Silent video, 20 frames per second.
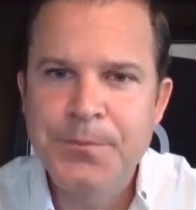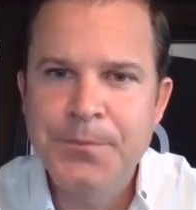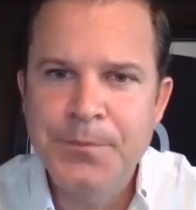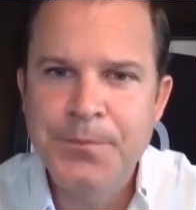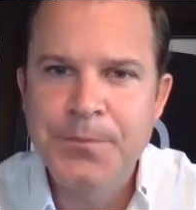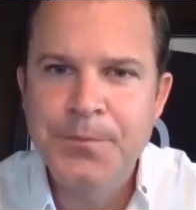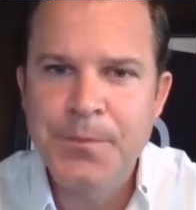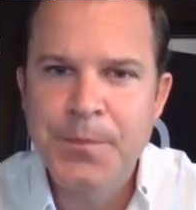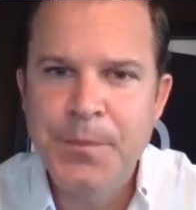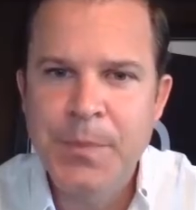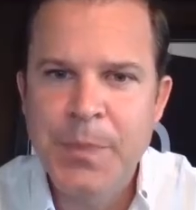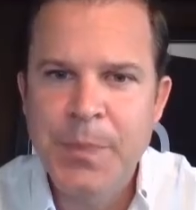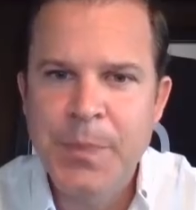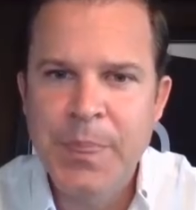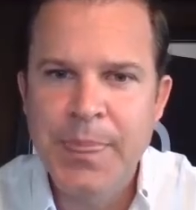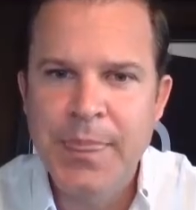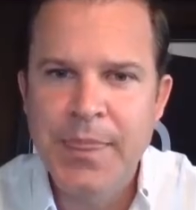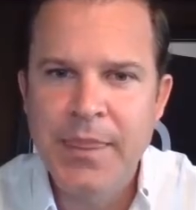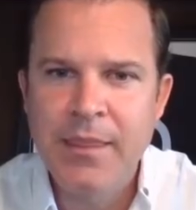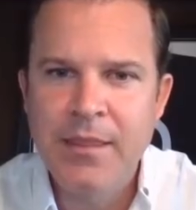
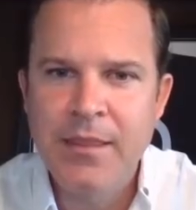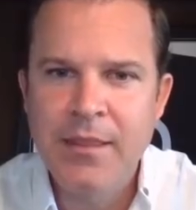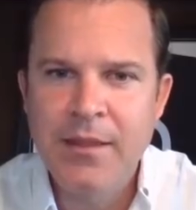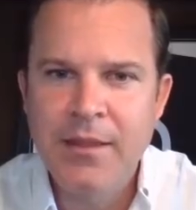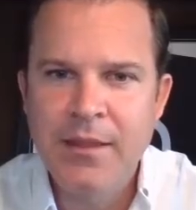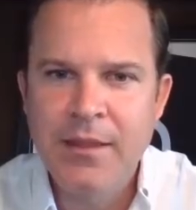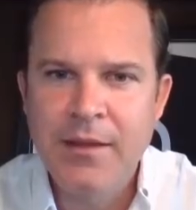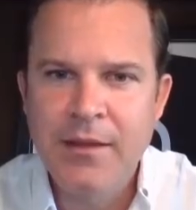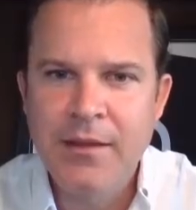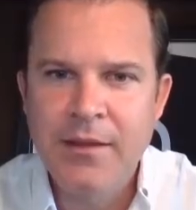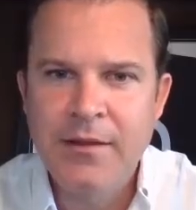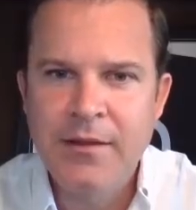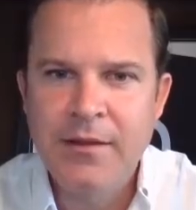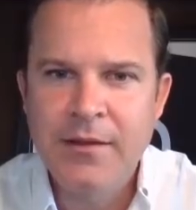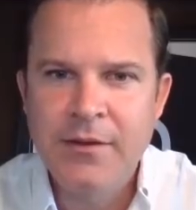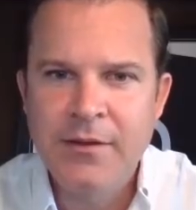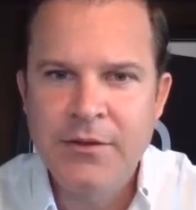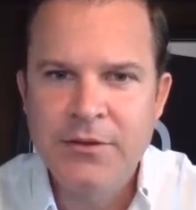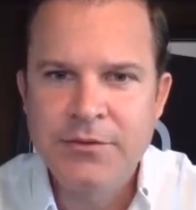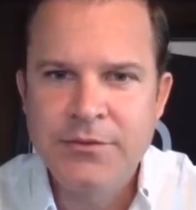
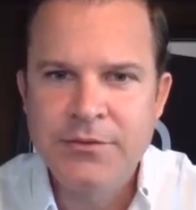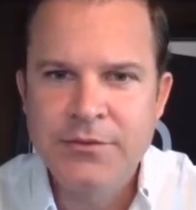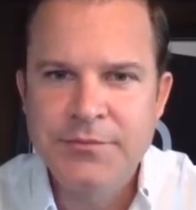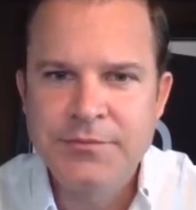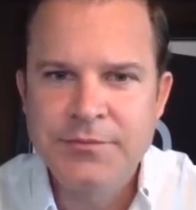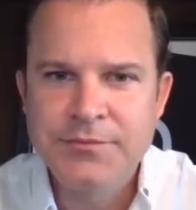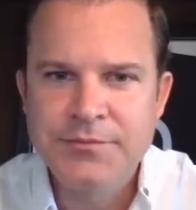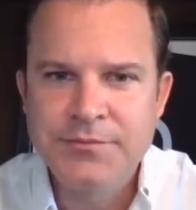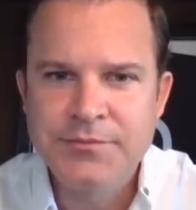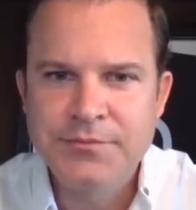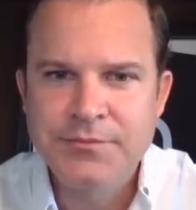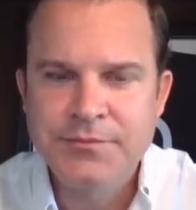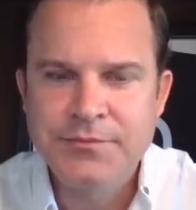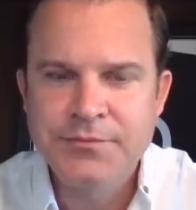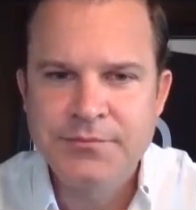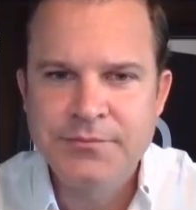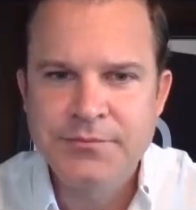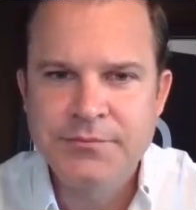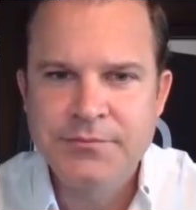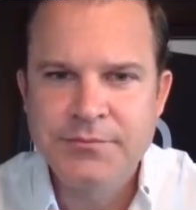
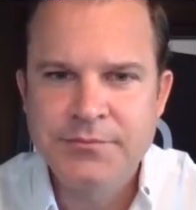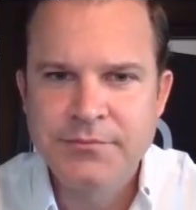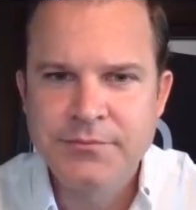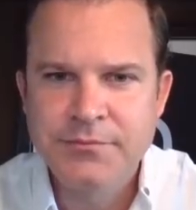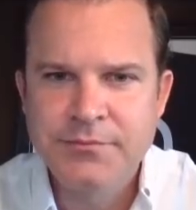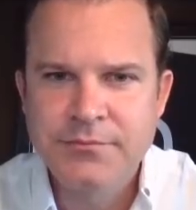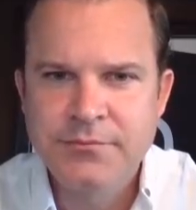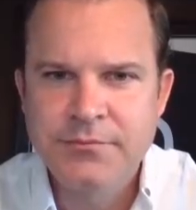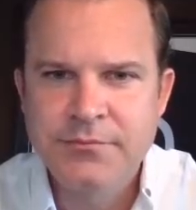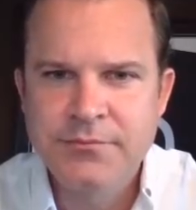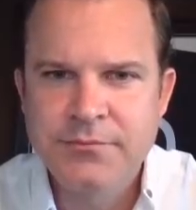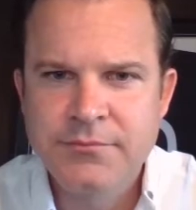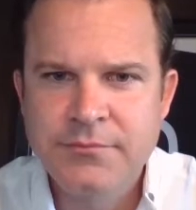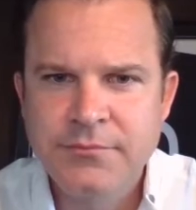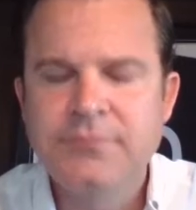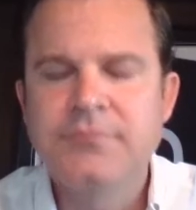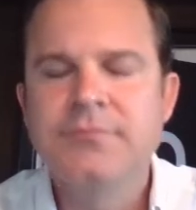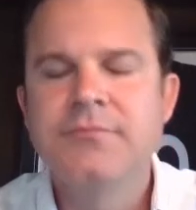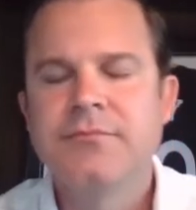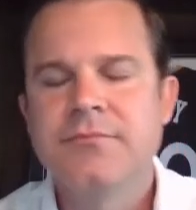
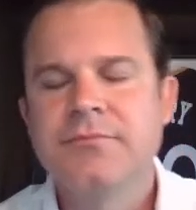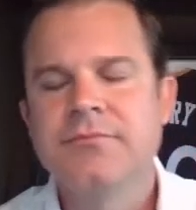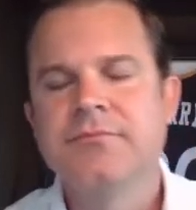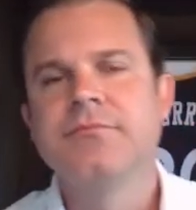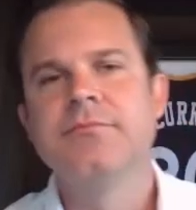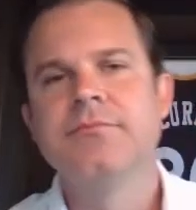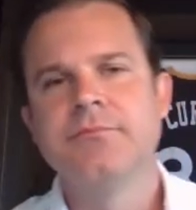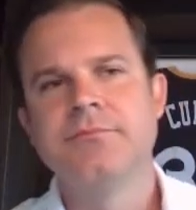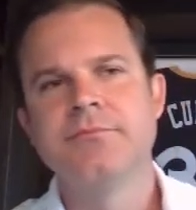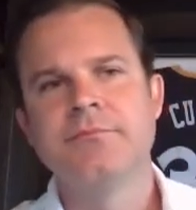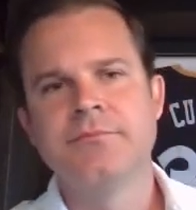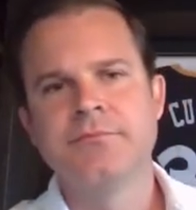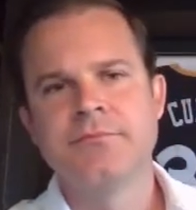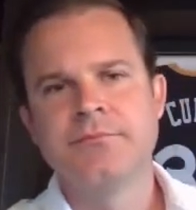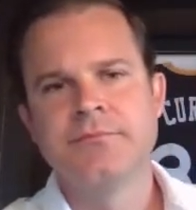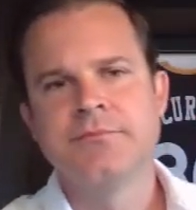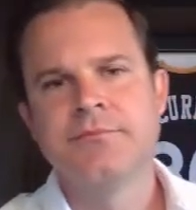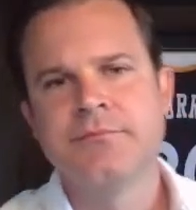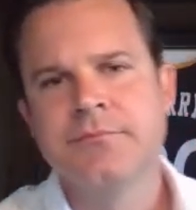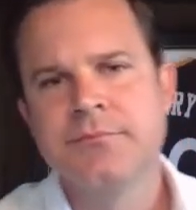
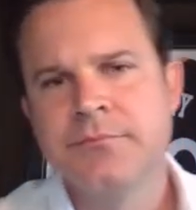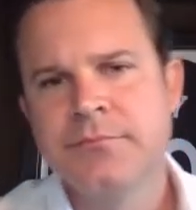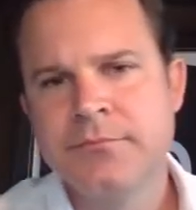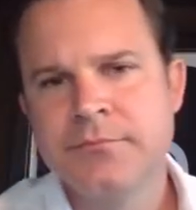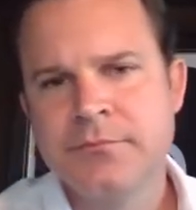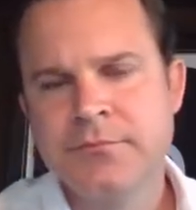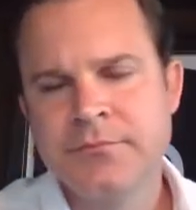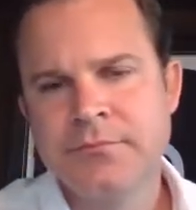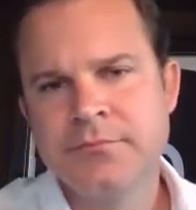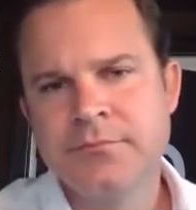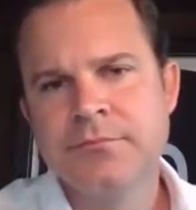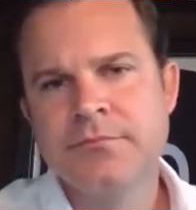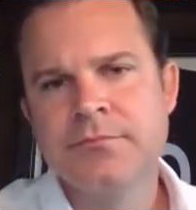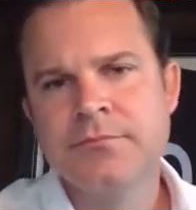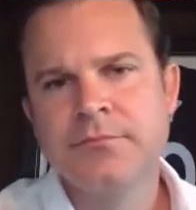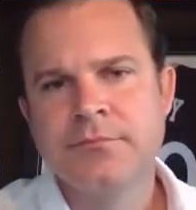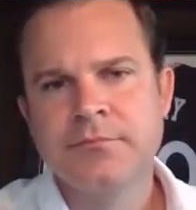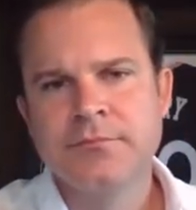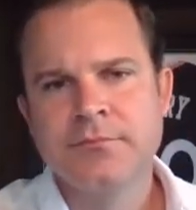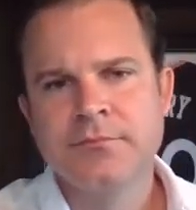
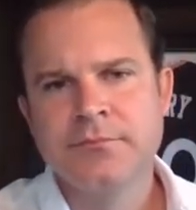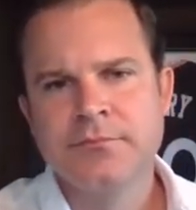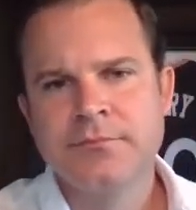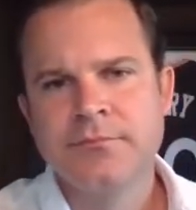This person isn't speaking.